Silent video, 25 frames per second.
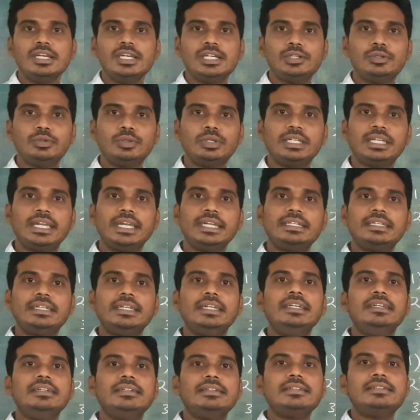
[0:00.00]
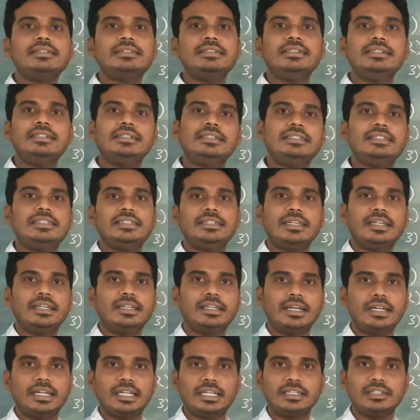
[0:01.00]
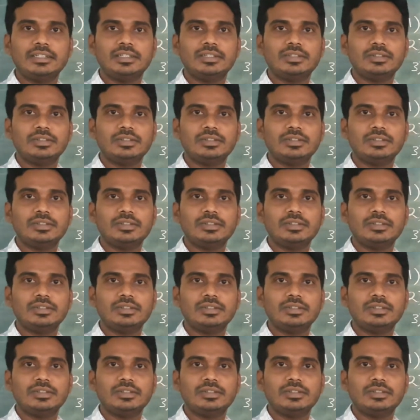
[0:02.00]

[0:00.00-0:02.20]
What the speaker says: to create interest in teaching and learning.